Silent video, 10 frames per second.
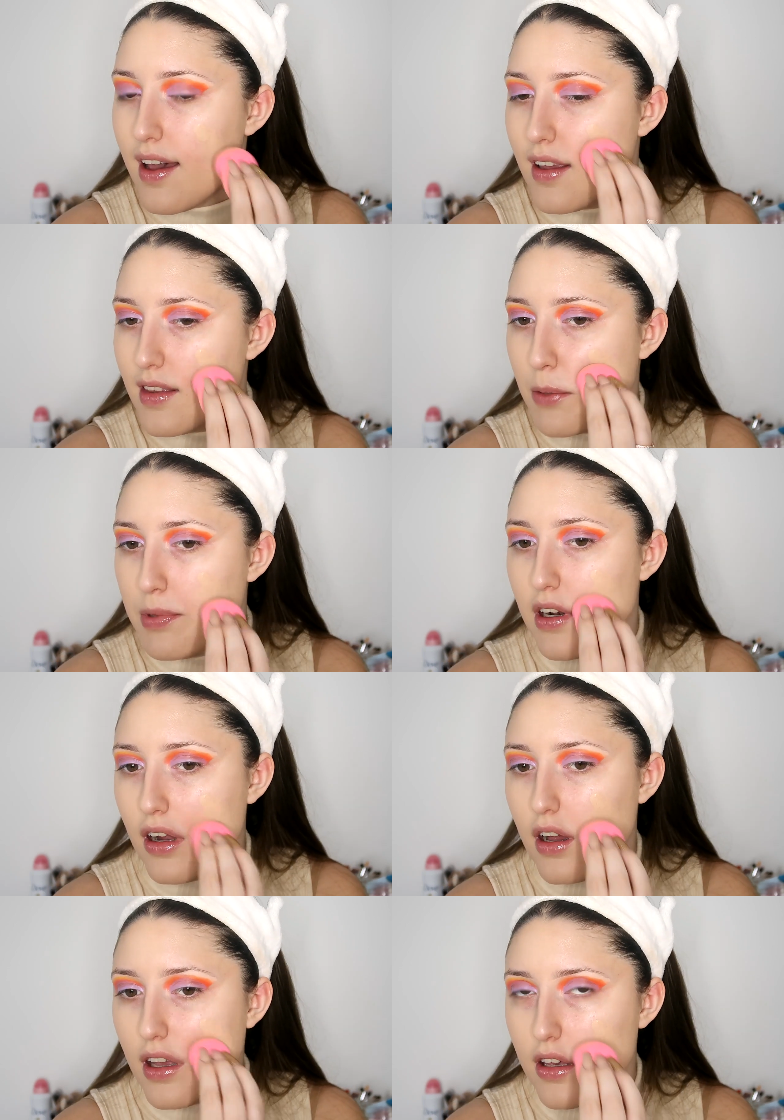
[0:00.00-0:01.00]
and they'll be
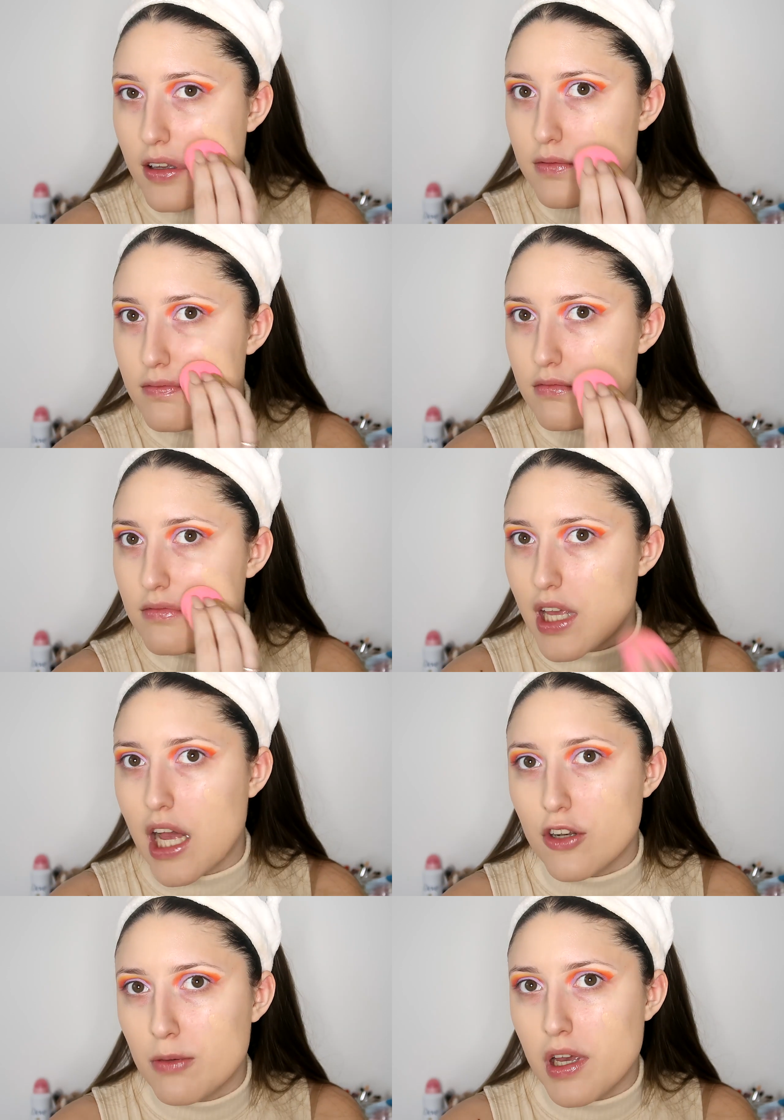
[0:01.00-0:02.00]
like,
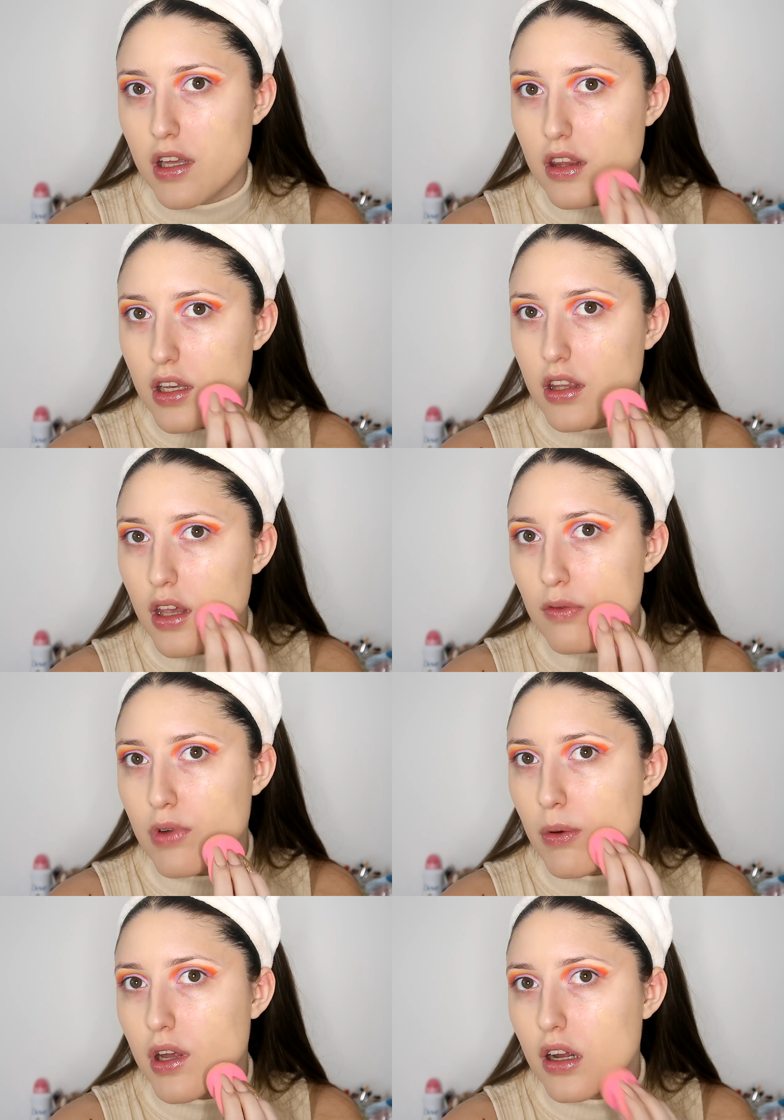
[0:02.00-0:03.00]
how'd you pick the
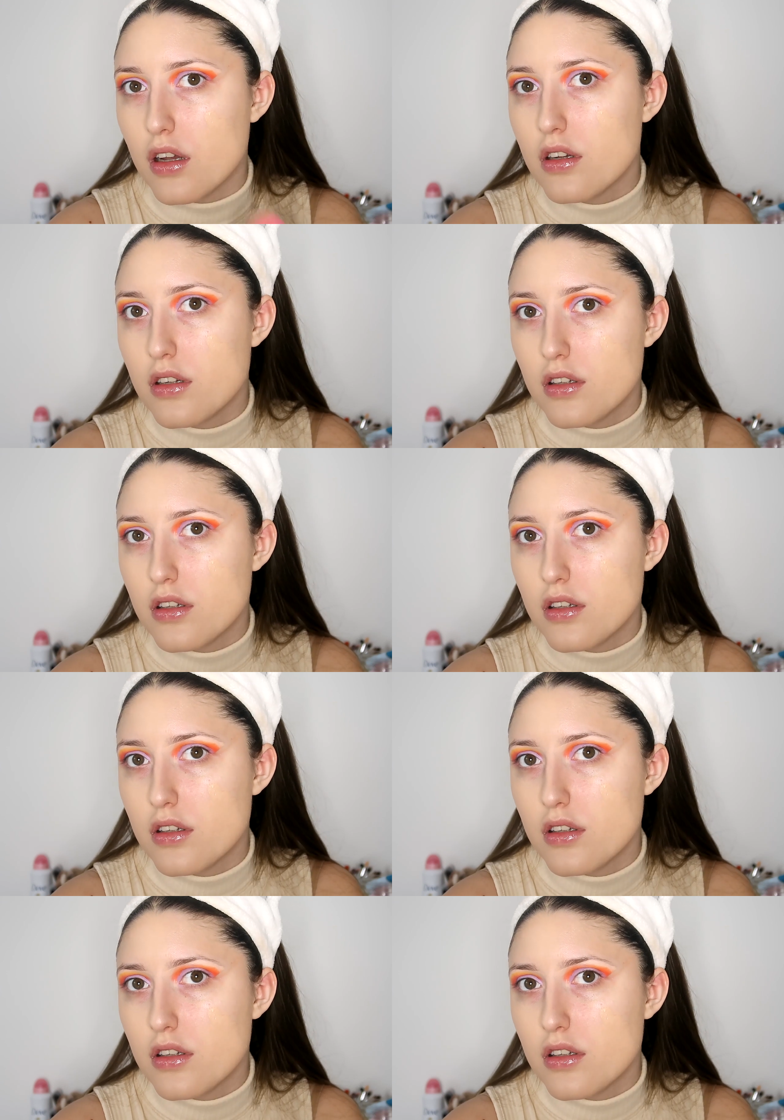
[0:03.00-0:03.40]
giveaway winner?